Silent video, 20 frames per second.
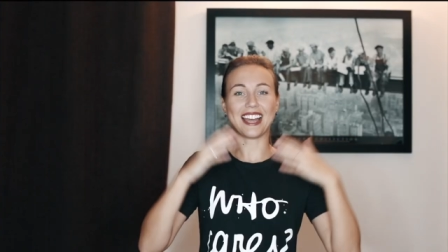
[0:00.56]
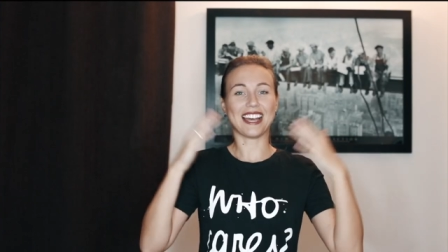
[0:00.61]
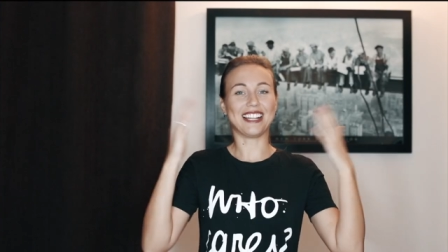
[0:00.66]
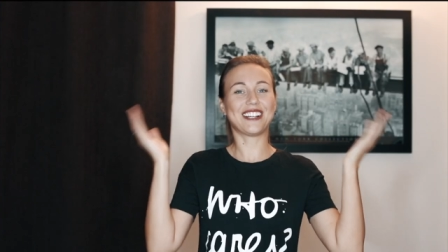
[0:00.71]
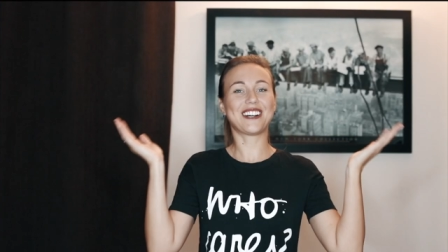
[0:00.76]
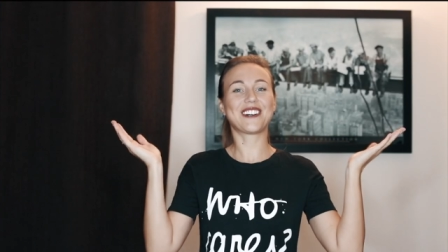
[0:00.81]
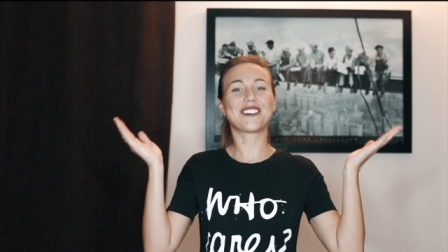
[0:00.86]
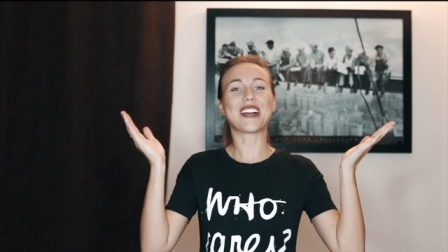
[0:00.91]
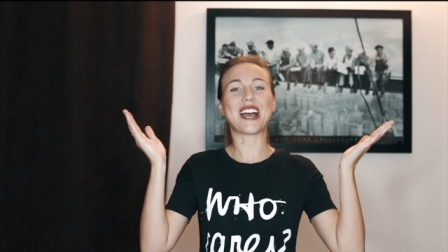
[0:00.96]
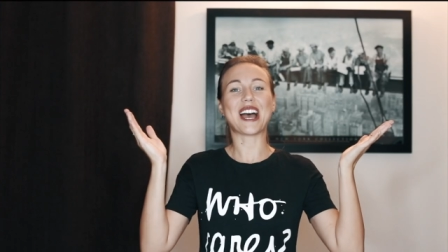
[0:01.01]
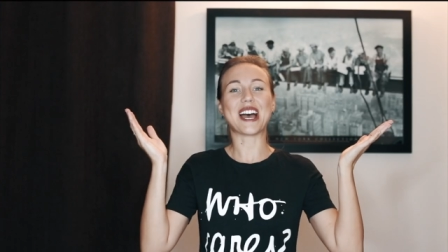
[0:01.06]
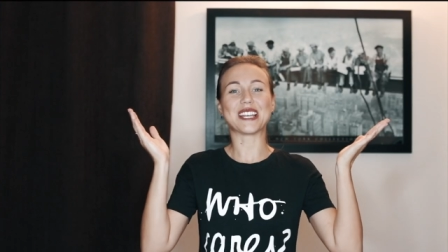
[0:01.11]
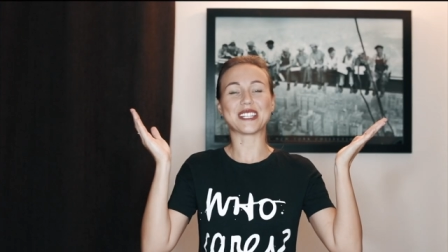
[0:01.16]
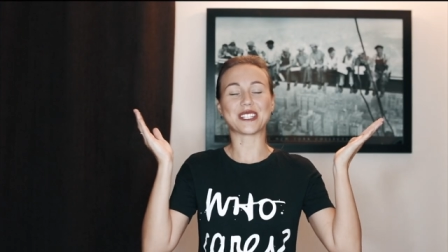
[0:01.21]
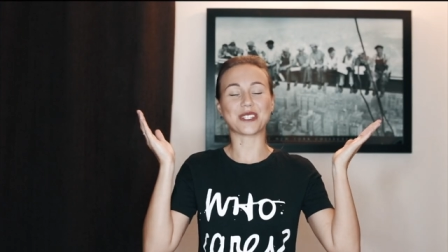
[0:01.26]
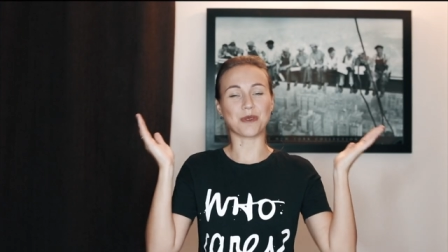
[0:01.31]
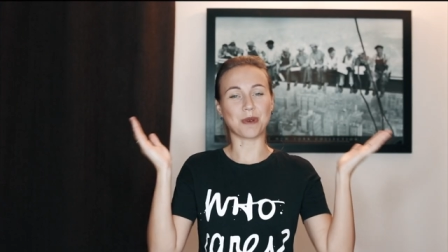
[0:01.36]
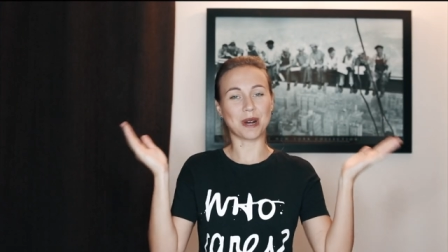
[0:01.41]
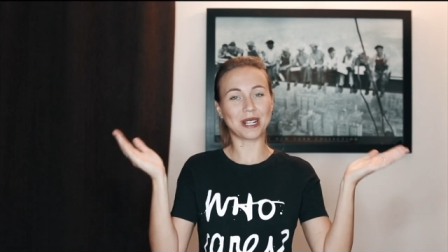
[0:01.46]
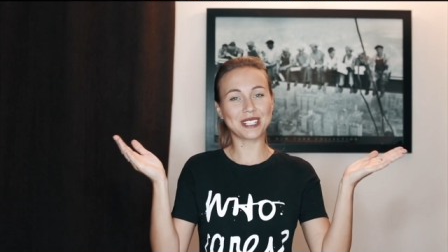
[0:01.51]
Hello
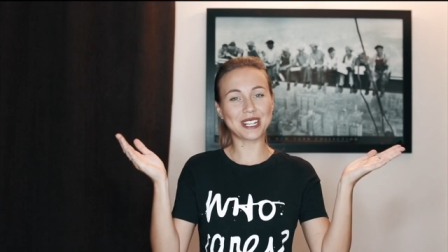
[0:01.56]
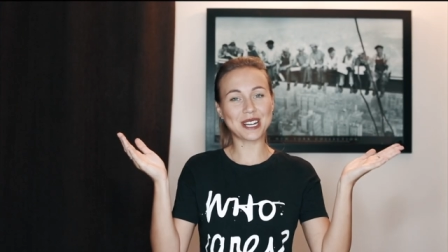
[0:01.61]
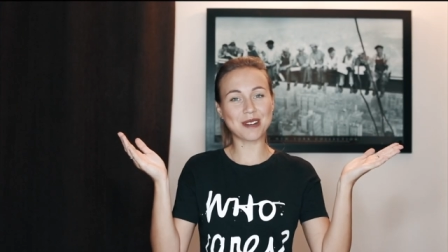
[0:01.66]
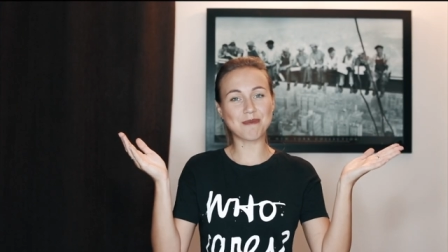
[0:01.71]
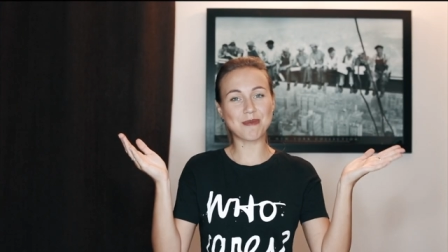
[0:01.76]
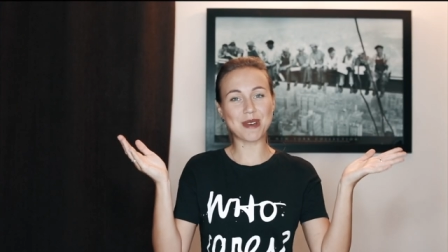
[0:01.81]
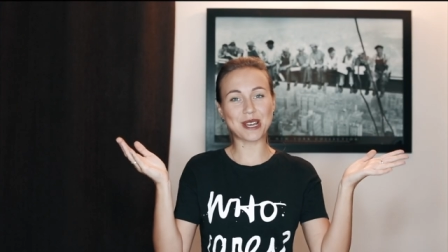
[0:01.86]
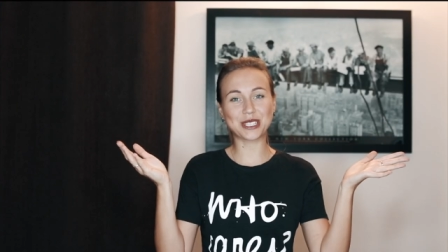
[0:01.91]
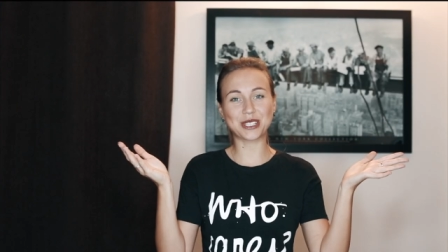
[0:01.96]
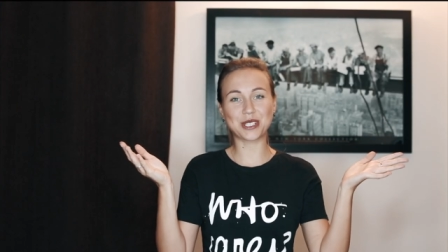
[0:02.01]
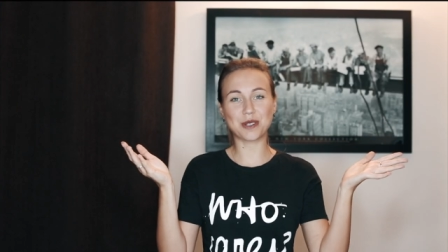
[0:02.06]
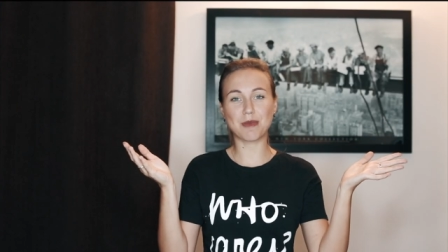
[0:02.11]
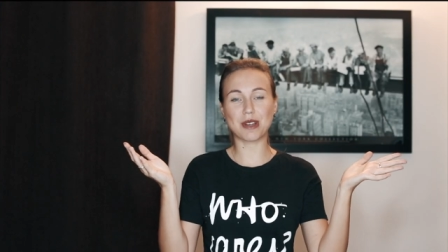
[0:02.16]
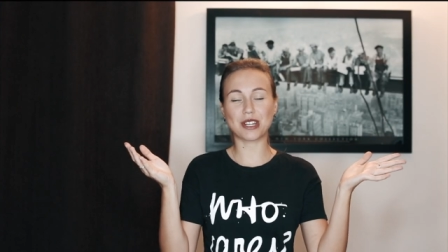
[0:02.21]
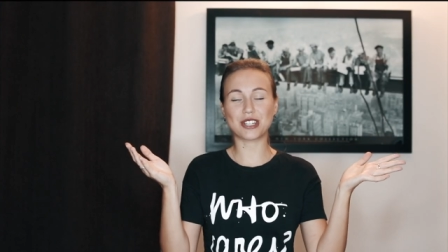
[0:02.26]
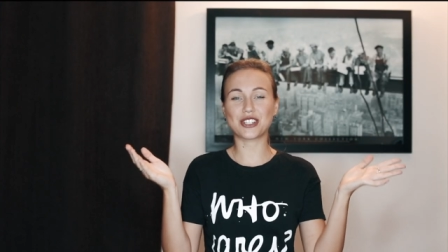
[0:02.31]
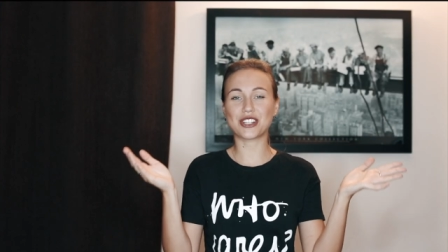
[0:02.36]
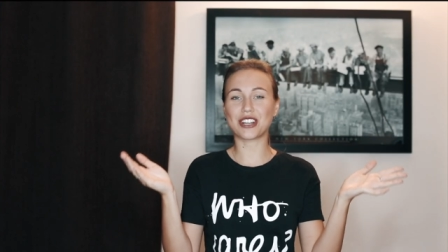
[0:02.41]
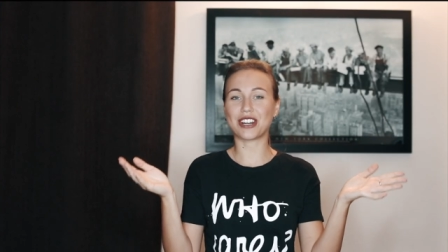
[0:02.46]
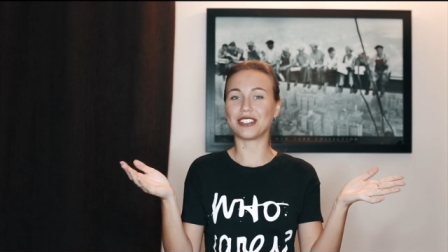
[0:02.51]
guys, welcome back to
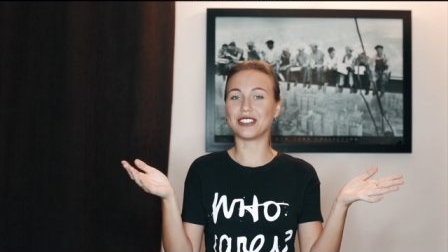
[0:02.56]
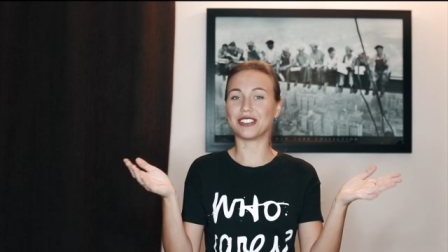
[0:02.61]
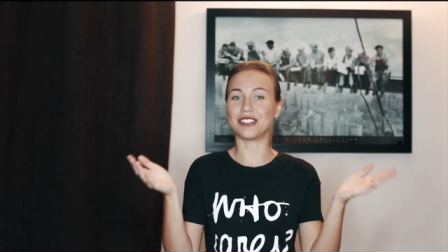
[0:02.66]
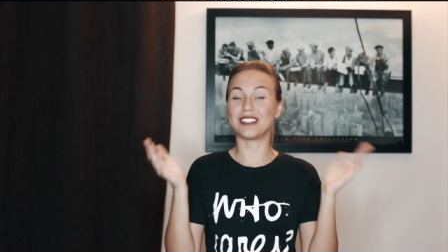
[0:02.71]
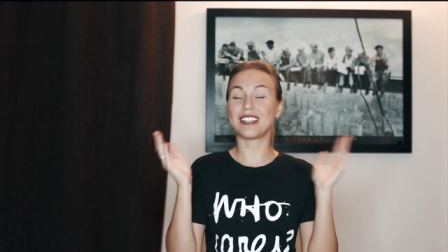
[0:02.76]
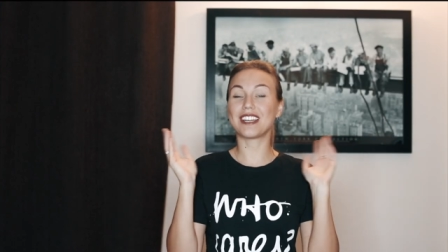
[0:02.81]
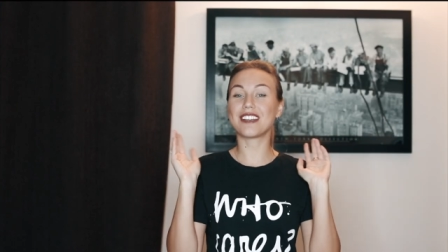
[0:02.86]
my channel.